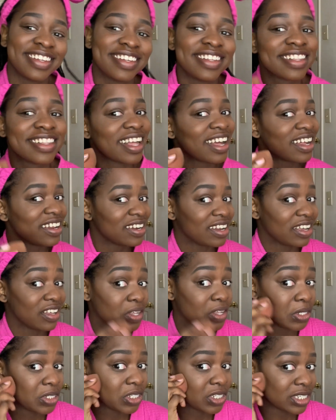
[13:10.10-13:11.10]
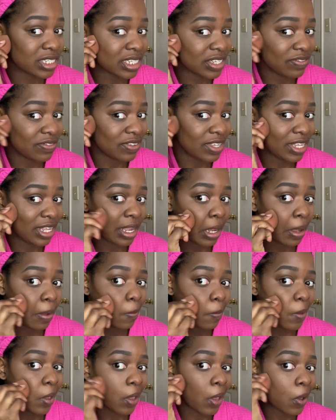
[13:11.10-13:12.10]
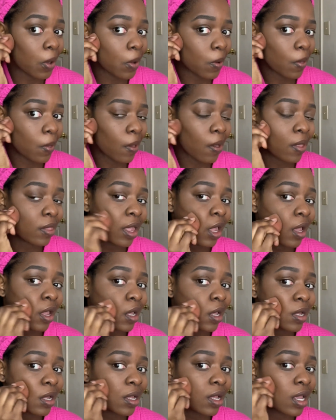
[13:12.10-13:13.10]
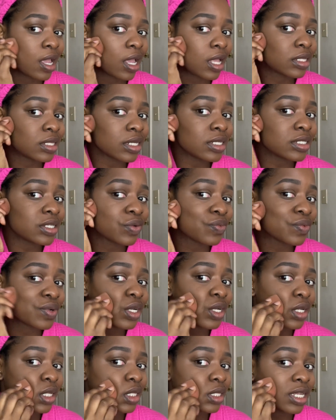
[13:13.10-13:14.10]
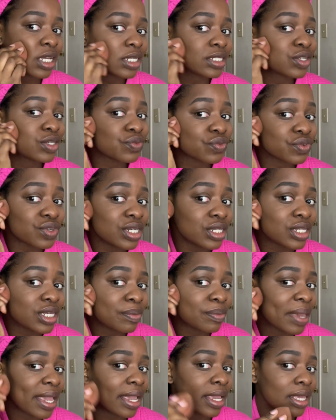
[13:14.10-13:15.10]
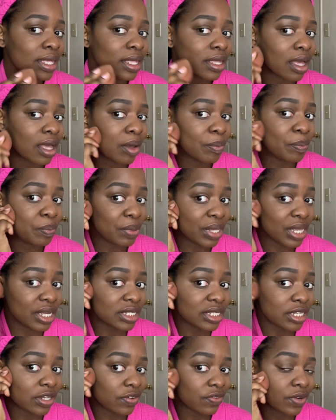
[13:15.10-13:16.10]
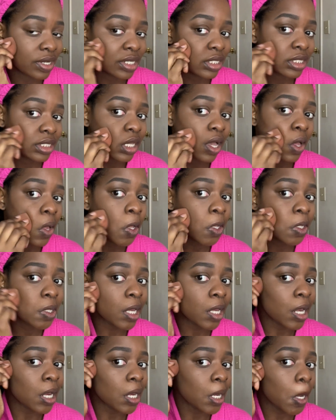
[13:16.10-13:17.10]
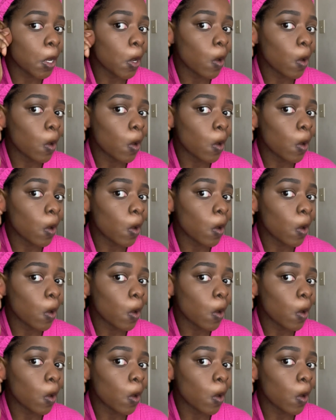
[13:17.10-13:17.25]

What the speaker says: I don't know, it's just convenient. But, like, does it really make a big difference, y'all? Like,